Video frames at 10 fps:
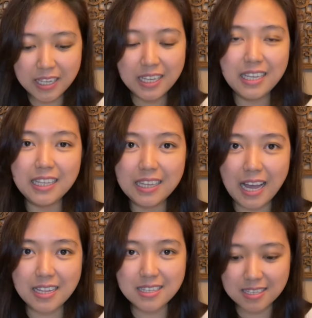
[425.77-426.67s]
It
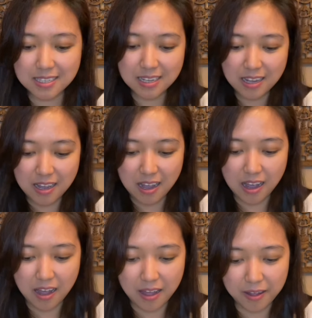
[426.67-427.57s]
adds
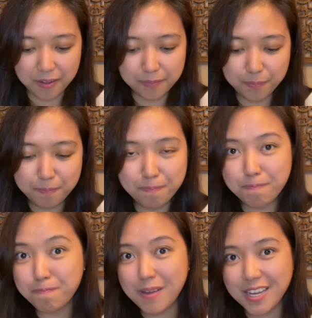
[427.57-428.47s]

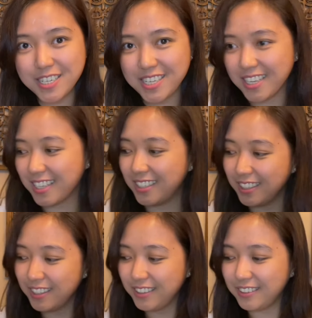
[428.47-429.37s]
magic
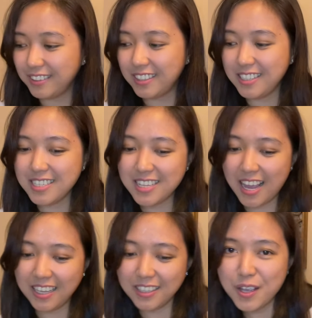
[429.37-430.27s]
to the
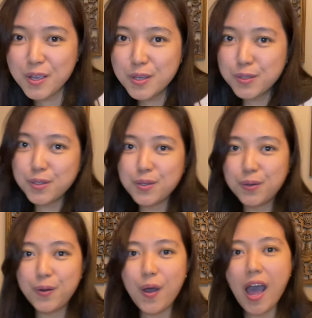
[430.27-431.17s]
design.
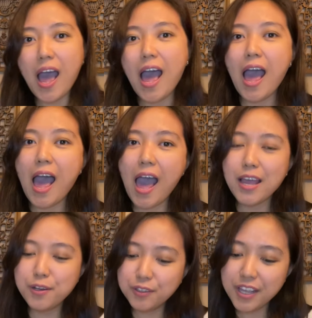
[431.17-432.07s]
So I
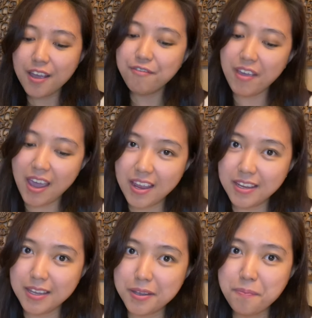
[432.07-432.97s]
don't have
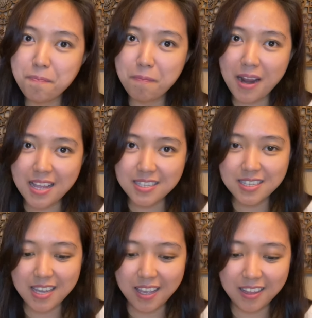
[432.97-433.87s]
any plans
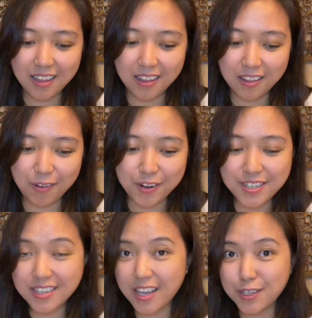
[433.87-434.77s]
yet or
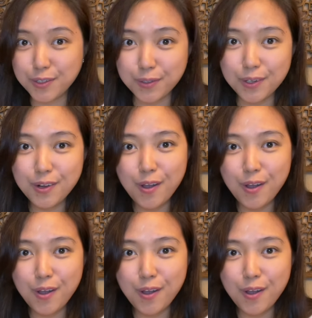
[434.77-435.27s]
schedule